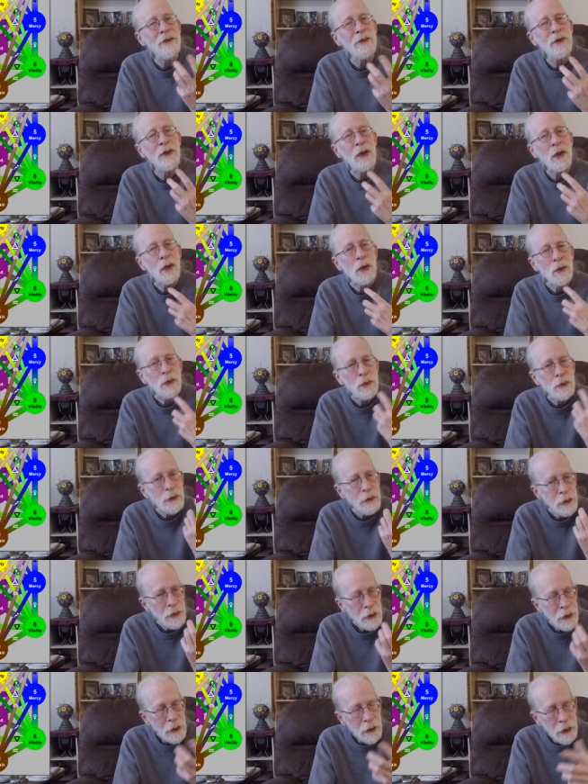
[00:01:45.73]
those
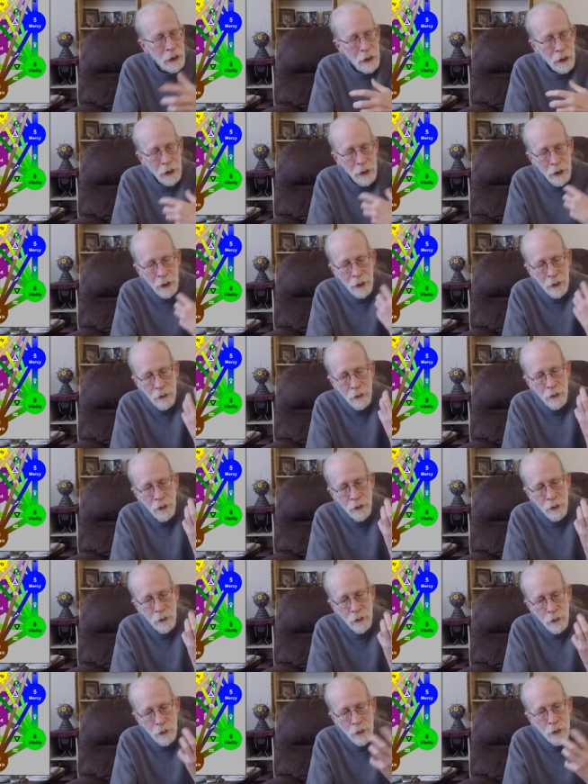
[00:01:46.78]

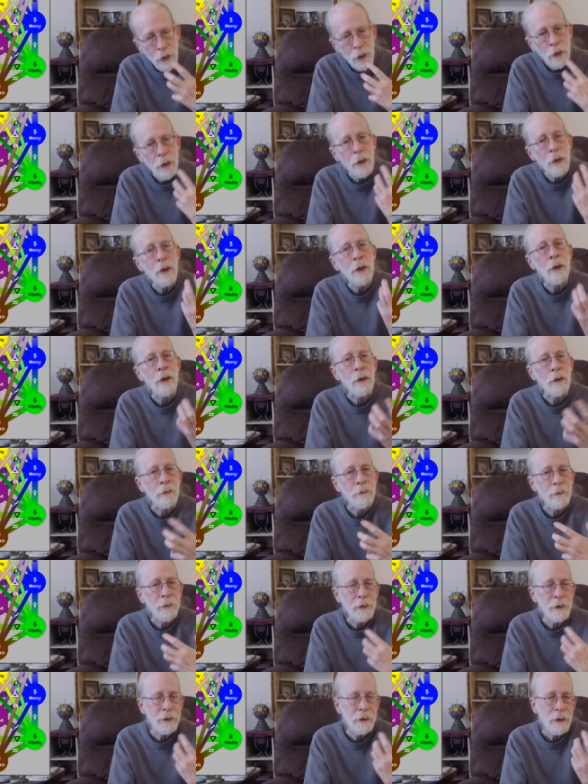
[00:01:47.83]
into
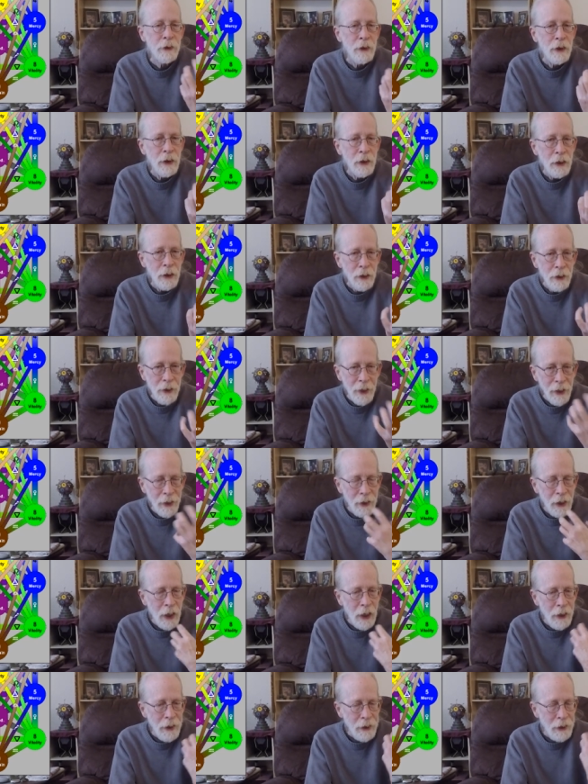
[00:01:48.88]
terms that
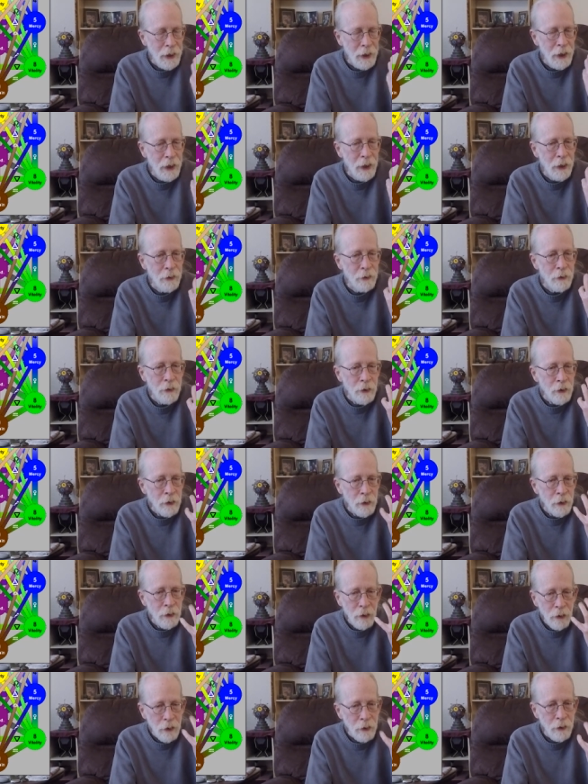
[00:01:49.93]
I can
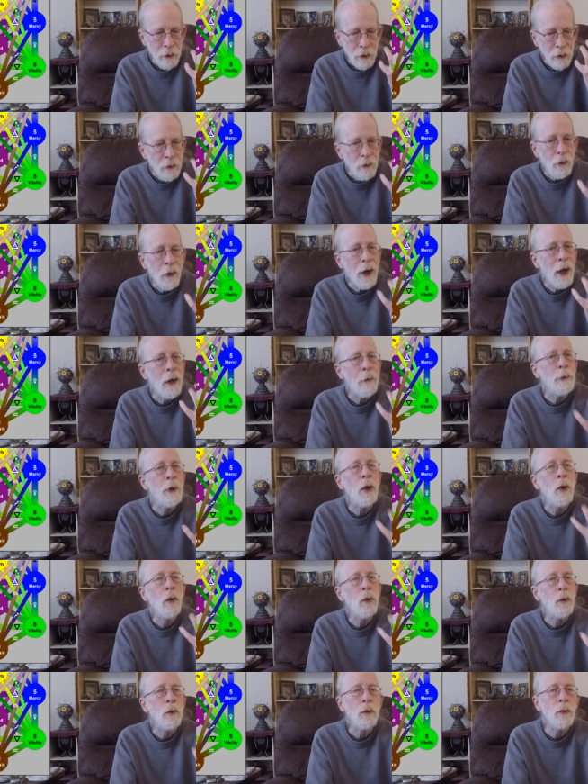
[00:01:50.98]
uh, grab
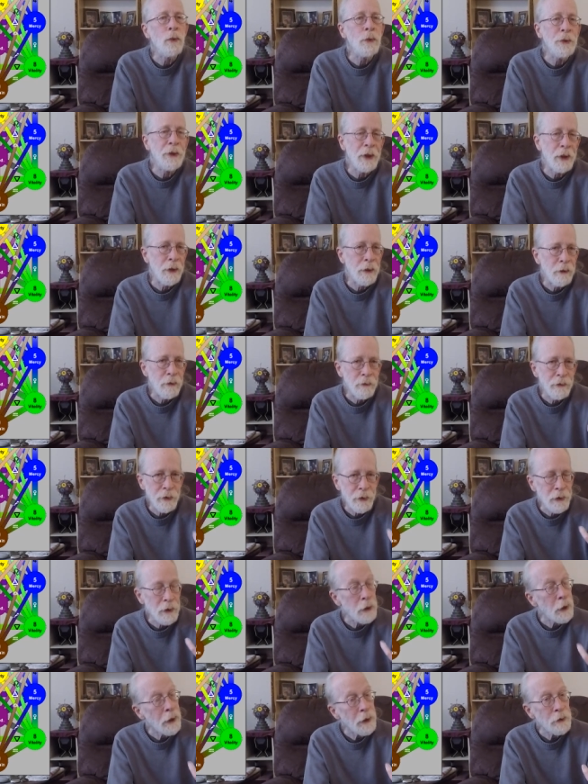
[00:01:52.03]
hold of
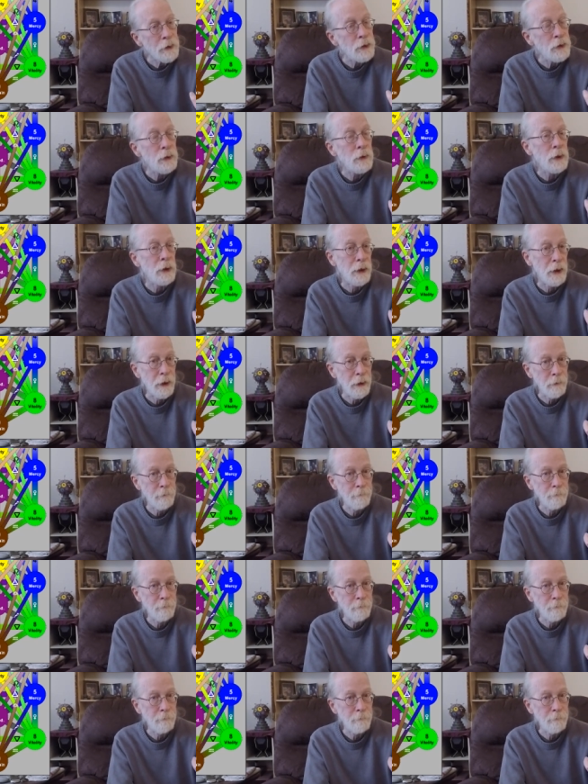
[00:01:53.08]
intellectually